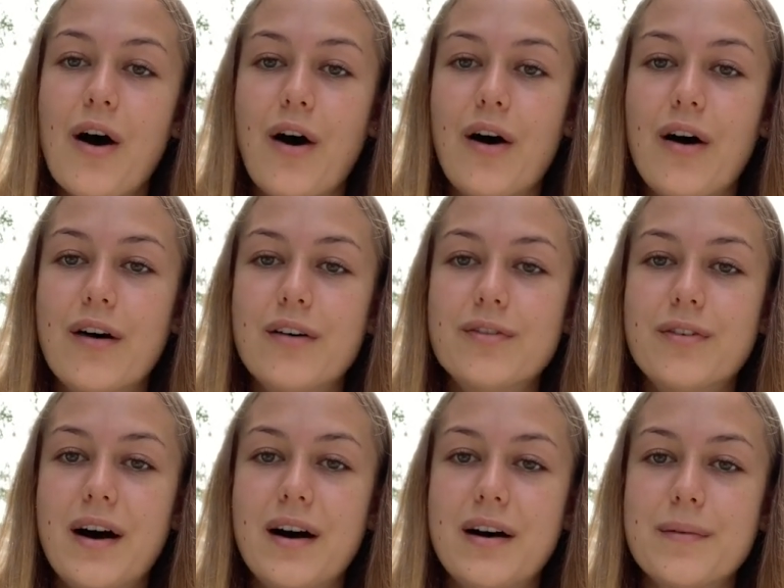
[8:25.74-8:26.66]
of
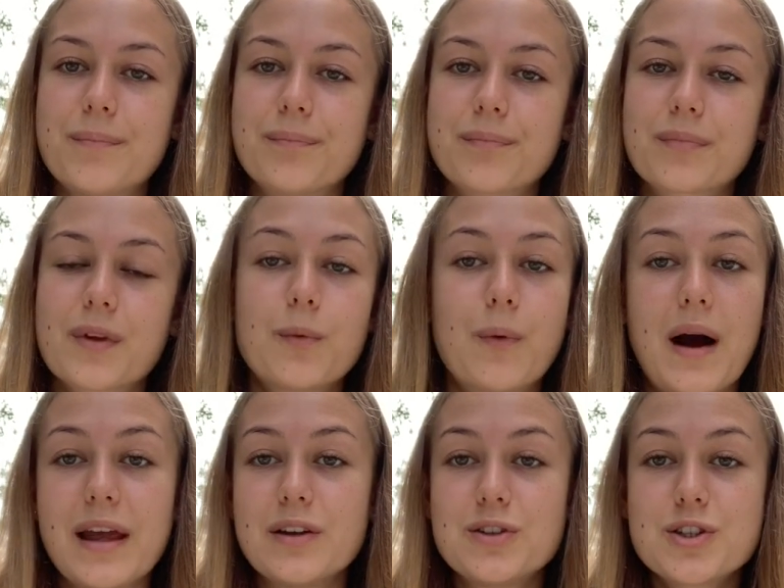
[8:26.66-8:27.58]

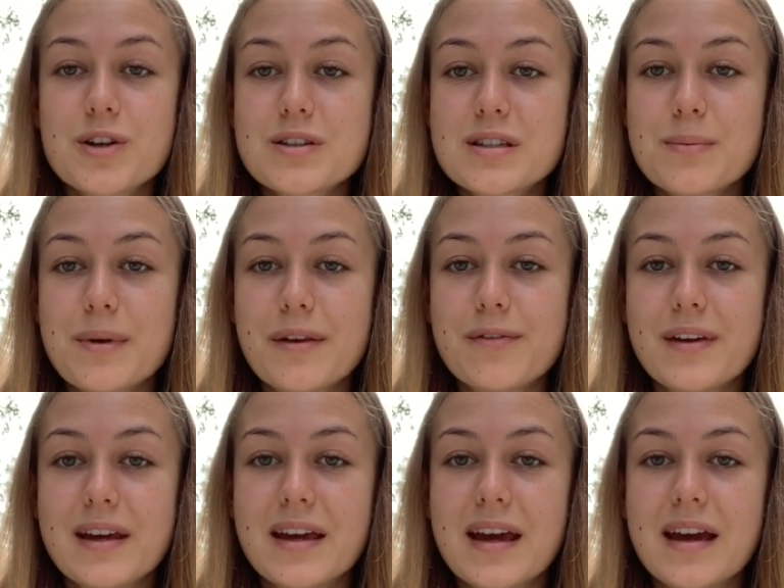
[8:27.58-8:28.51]
why you chose to be
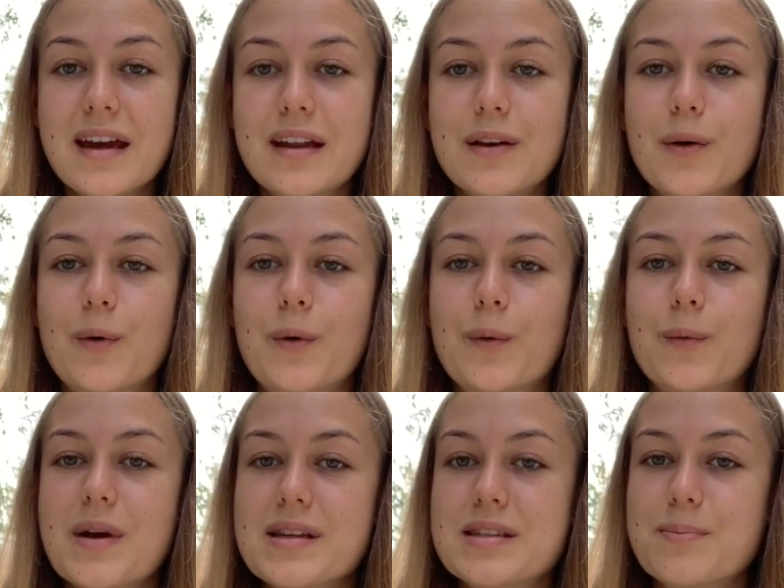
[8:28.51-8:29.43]
vegan, or
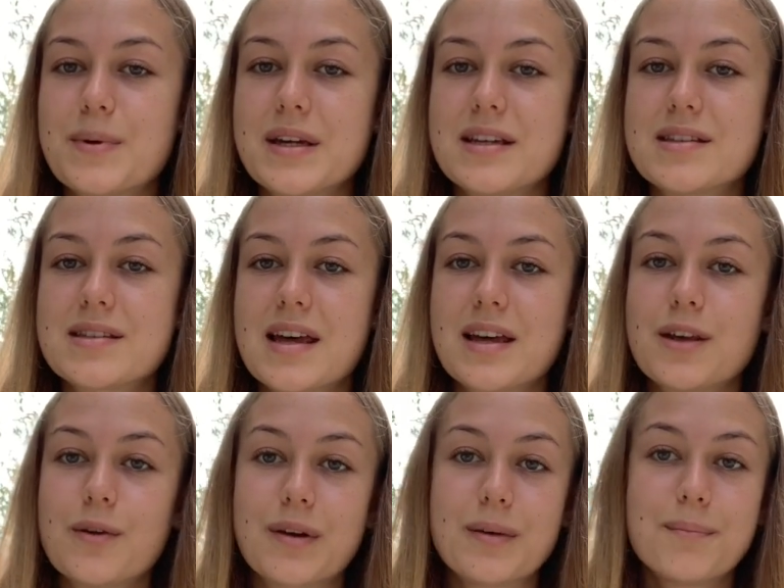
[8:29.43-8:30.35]
recipes that
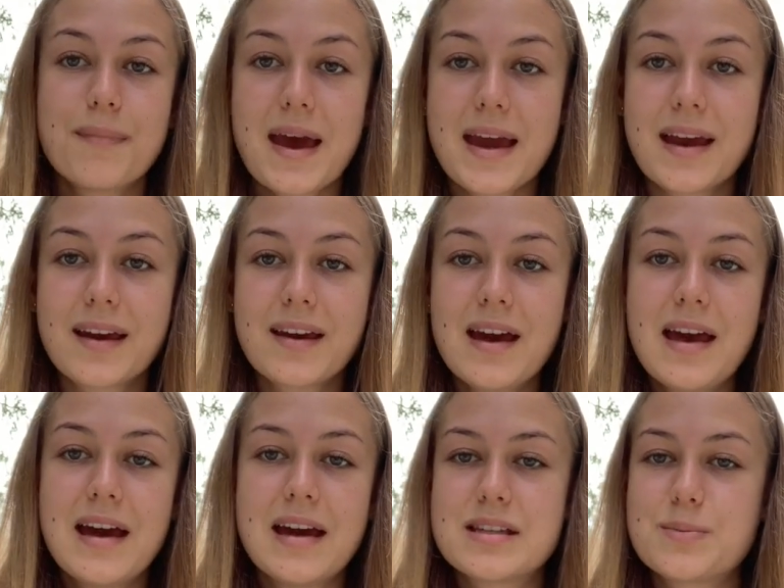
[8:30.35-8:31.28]
you can make,
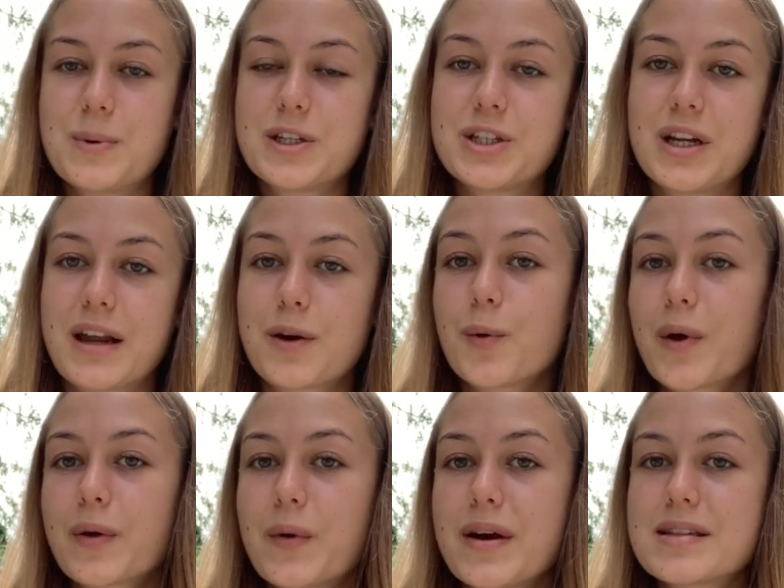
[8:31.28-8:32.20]
especially like
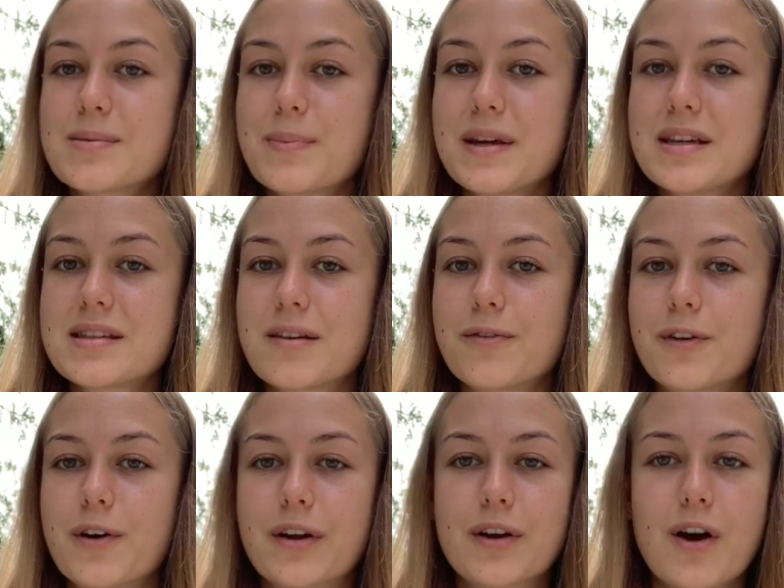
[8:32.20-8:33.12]
quick recipes if
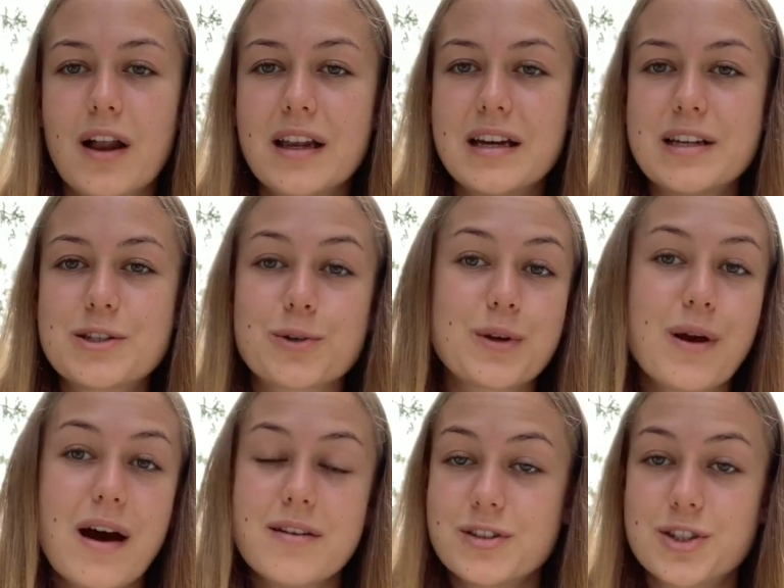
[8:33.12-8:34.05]
you're in college or you
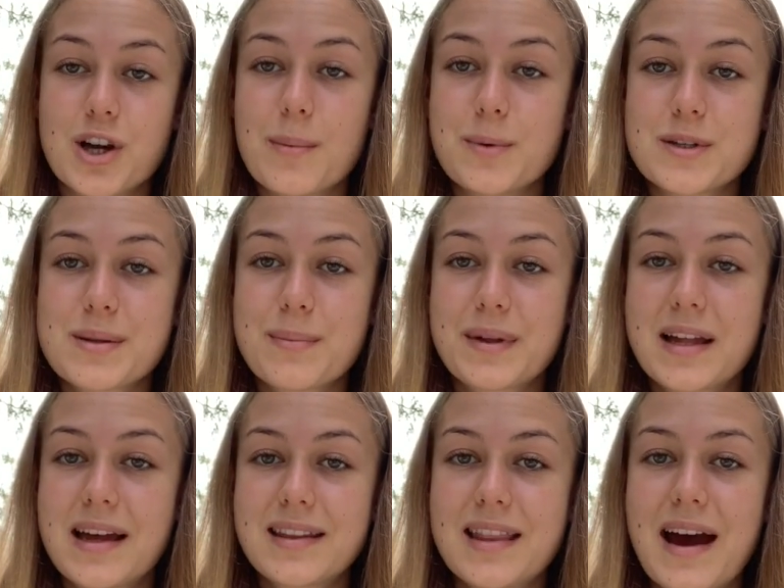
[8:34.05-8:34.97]
have a job or something
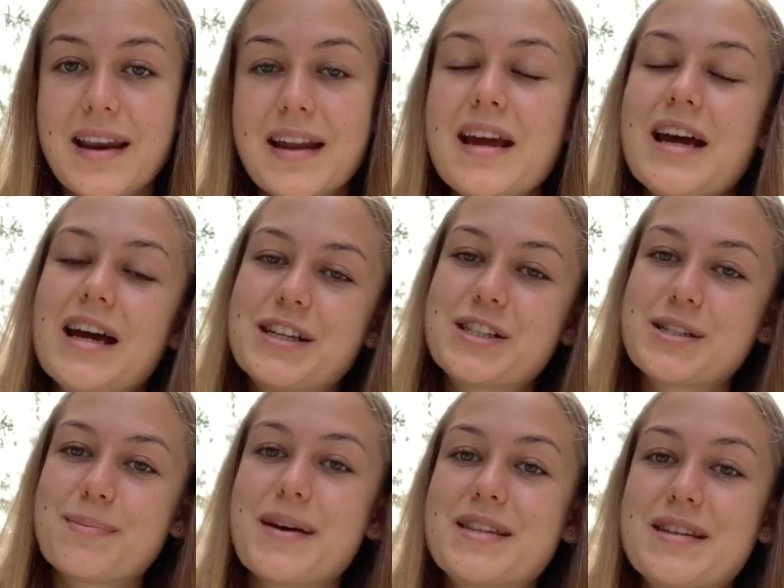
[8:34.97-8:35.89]
like that. It
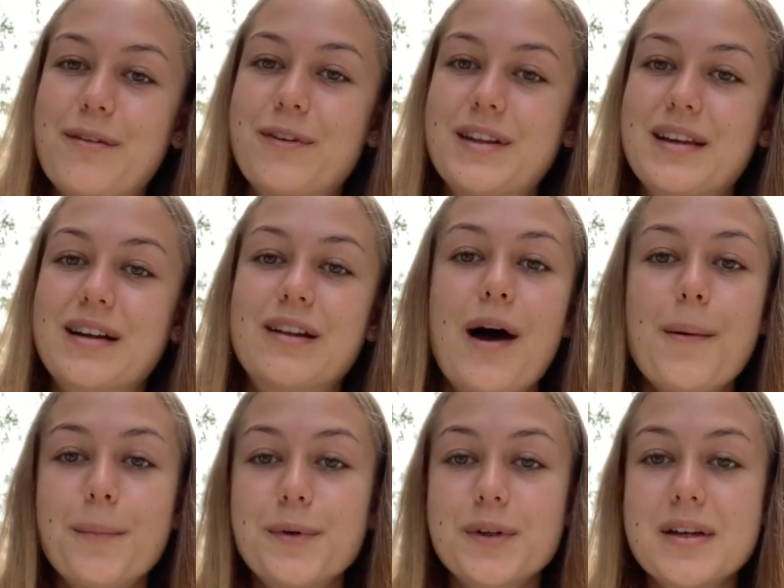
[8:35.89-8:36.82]
just makes everything a lot
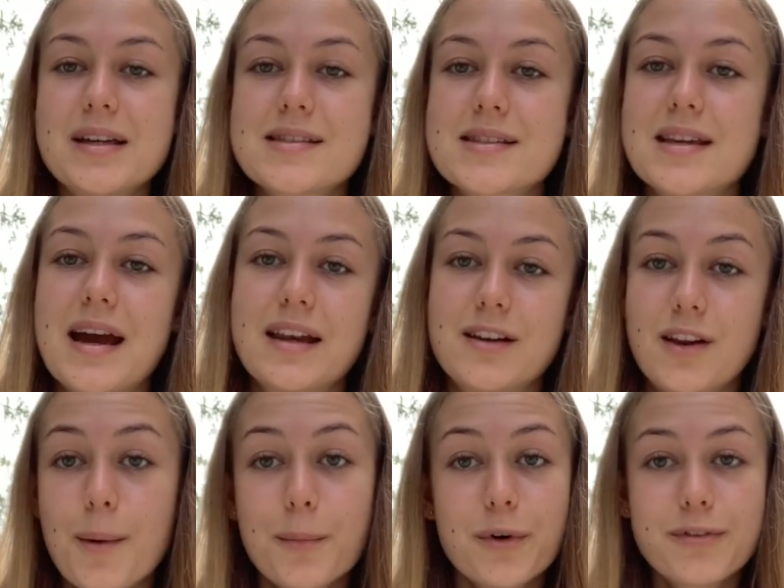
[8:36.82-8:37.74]
more easy and a
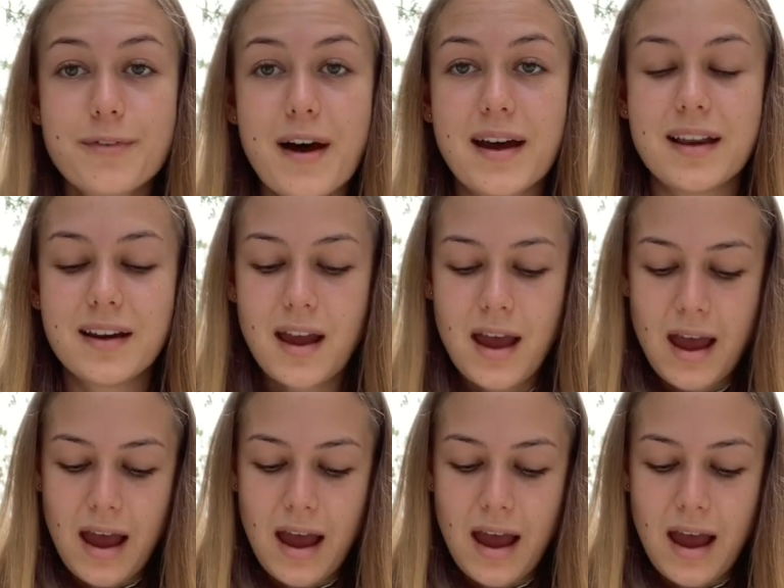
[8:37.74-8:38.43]
lot more fun.